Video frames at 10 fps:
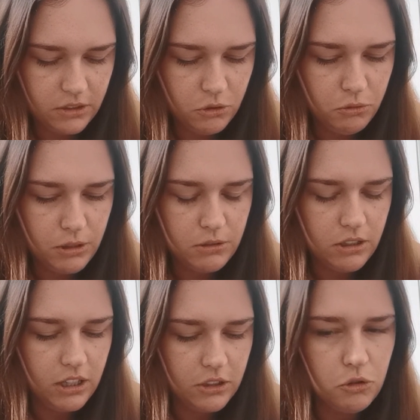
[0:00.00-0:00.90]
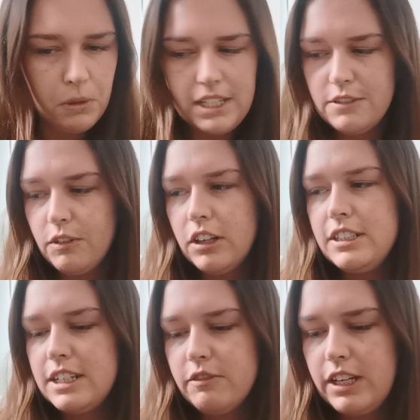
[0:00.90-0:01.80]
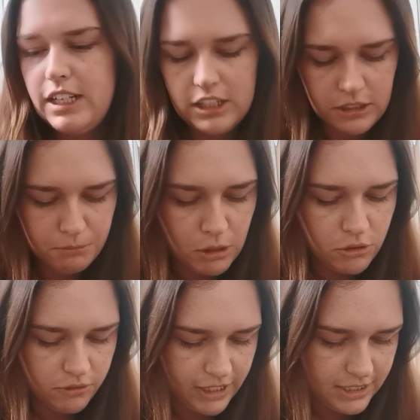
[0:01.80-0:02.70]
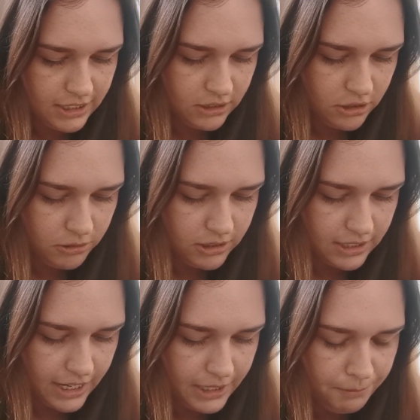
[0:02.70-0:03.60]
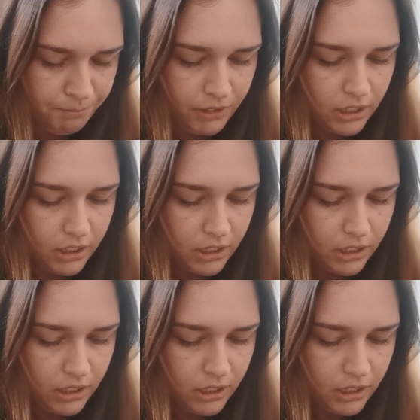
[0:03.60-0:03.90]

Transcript: And I always find it really like motivating to do the same.